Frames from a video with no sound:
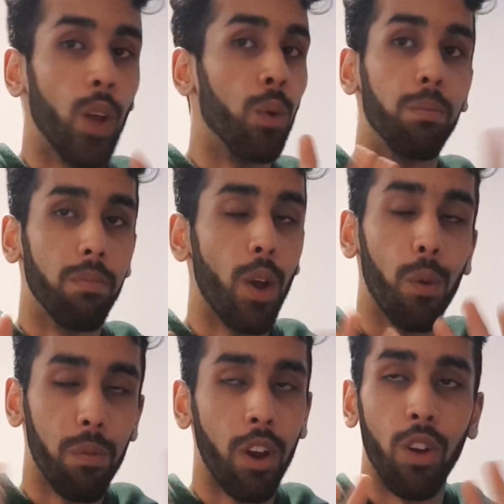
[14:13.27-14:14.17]
I
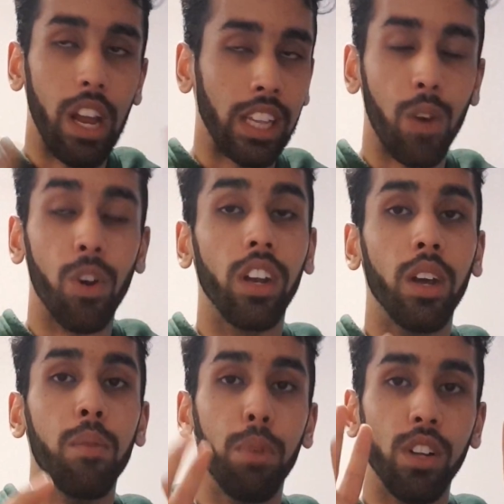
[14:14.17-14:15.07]
don't like that word,
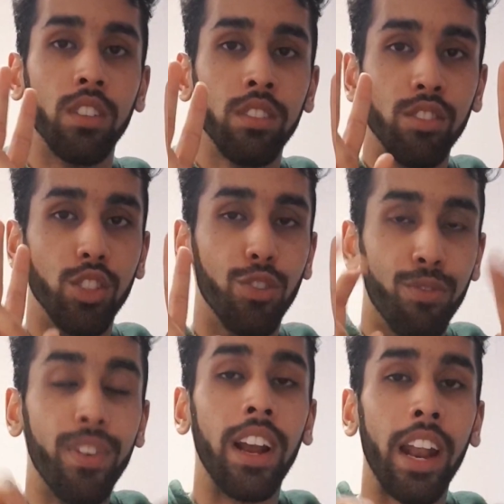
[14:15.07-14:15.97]
but you
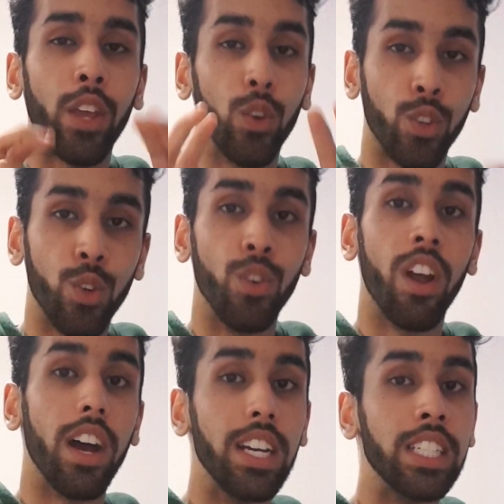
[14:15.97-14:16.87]
feel like you're too
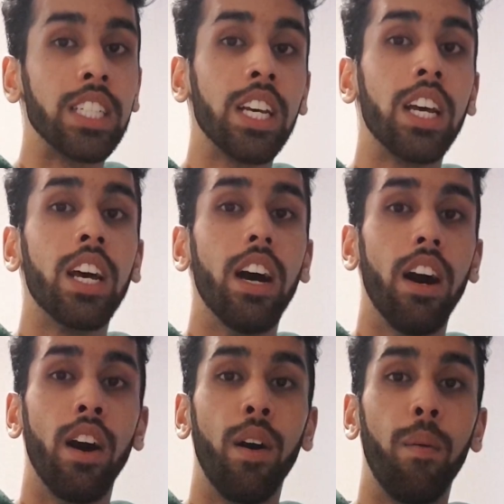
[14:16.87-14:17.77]
nice.
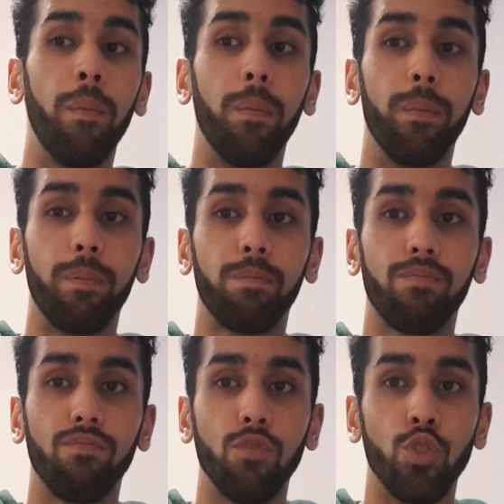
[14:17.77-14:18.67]

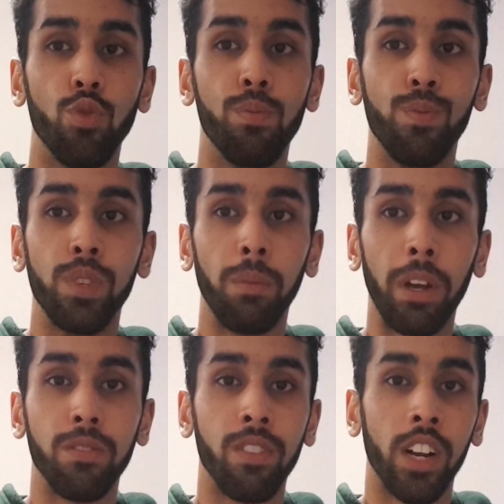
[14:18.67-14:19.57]
You
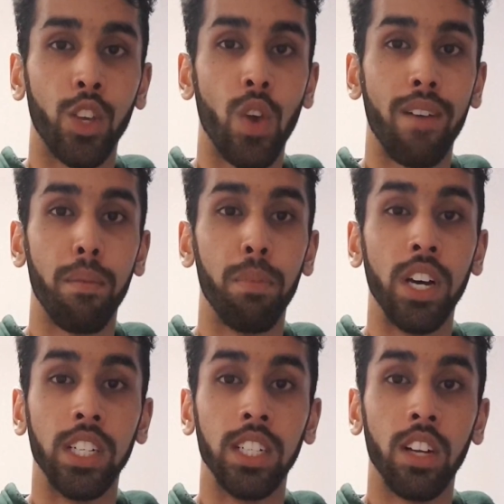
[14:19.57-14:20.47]
sometimes feel like you have a
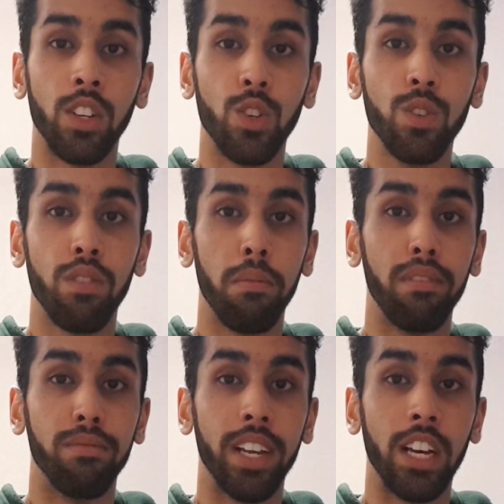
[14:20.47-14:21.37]
burden on you from
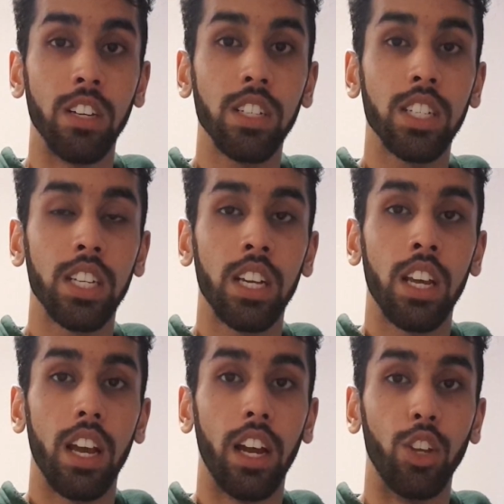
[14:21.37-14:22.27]
everybody else,
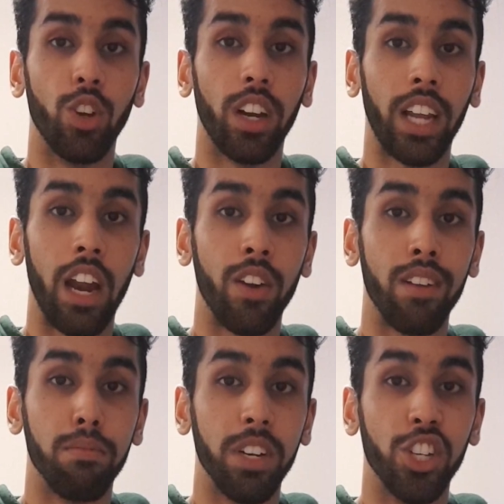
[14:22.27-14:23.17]
and you got to carry
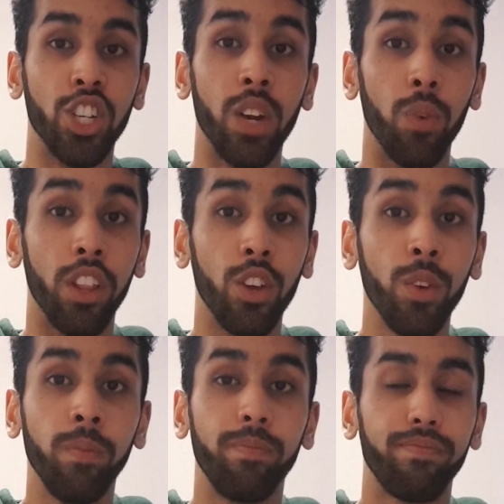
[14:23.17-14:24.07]
everybody's shit with you.